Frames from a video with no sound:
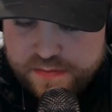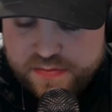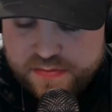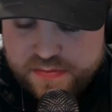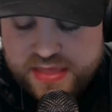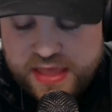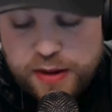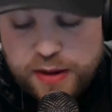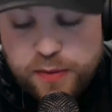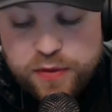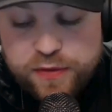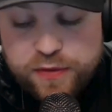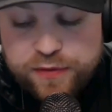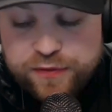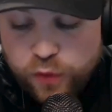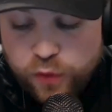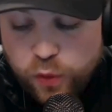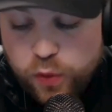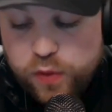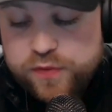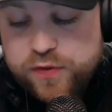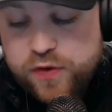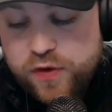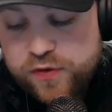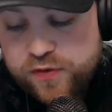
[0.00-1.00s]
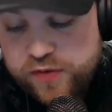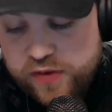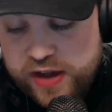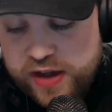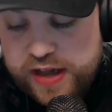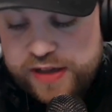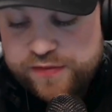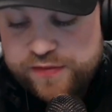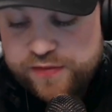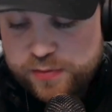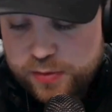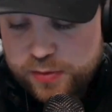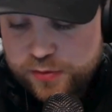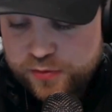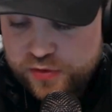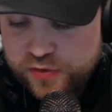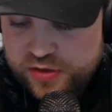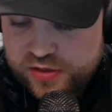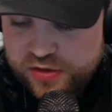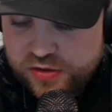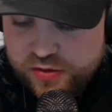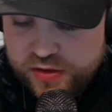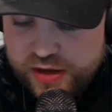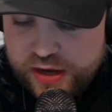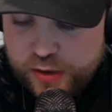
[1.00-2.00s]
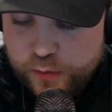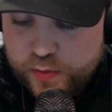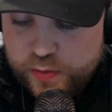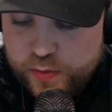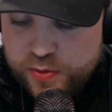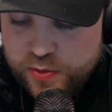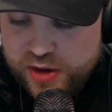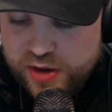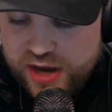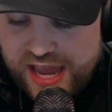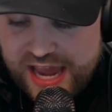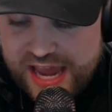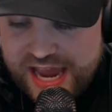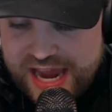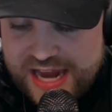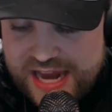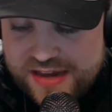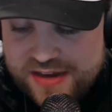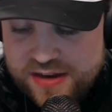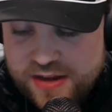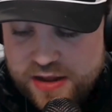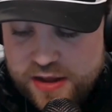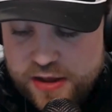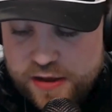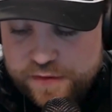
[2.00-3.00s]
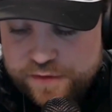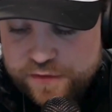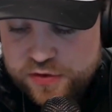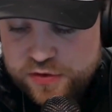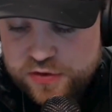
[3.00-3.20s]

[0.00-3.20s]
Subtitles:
were 4 for 5 from the free throw line. We were 8 for